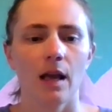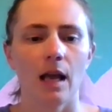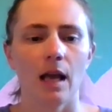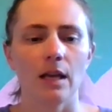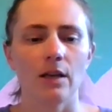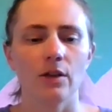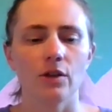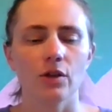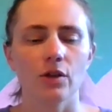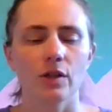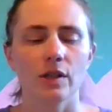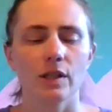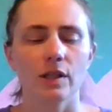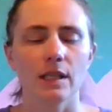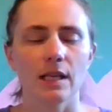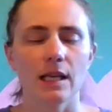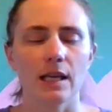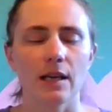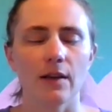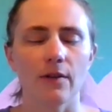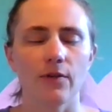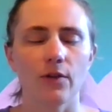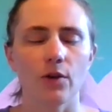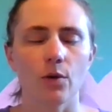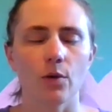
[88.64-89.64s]
and just see
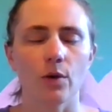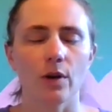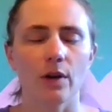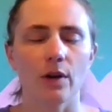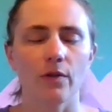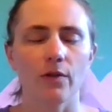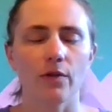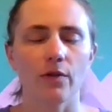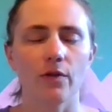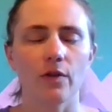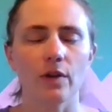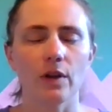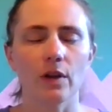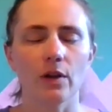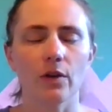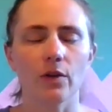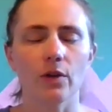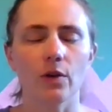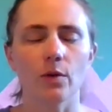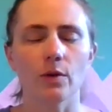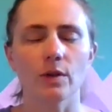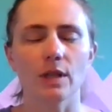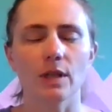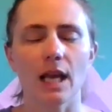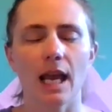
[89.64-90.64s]
if you can feel
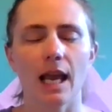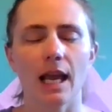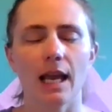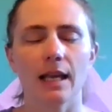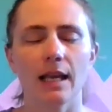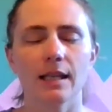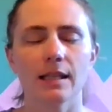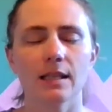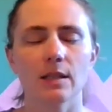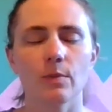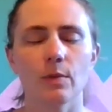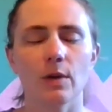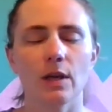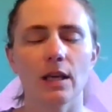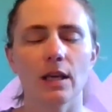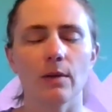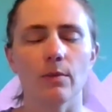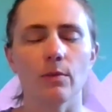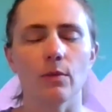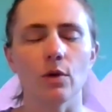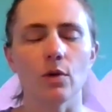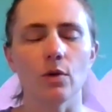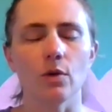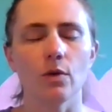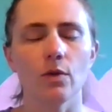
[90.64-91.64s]
those hands
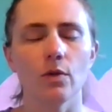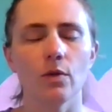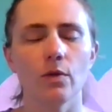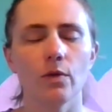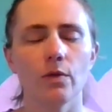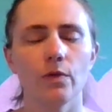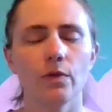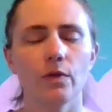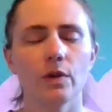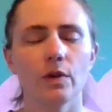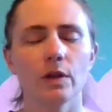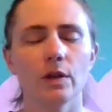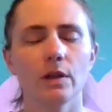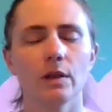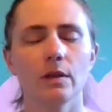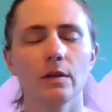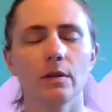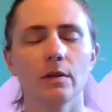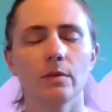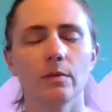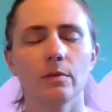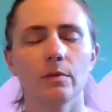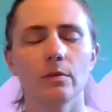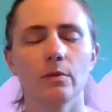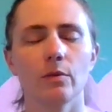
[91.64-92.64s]
being moved
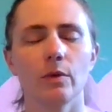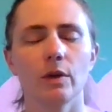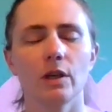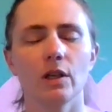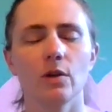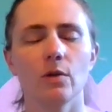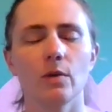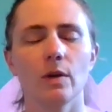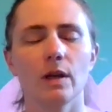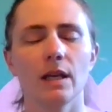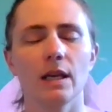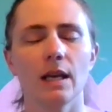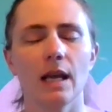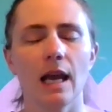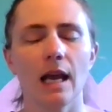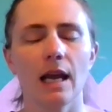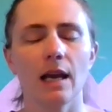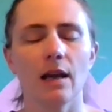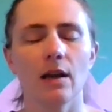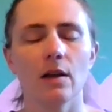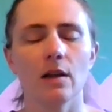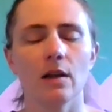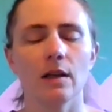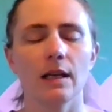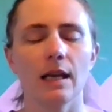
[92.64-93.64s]
when you
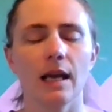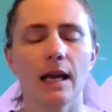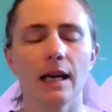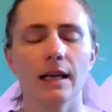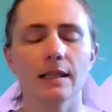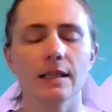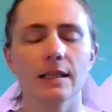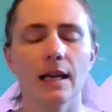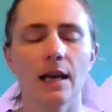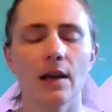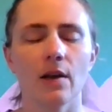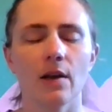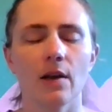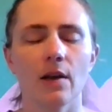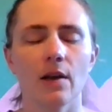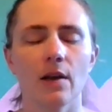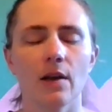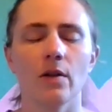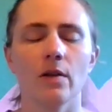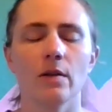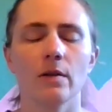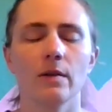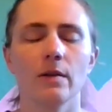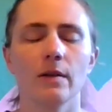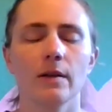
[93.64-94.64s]
inhale and
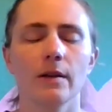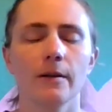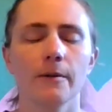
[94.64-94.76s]
exhale.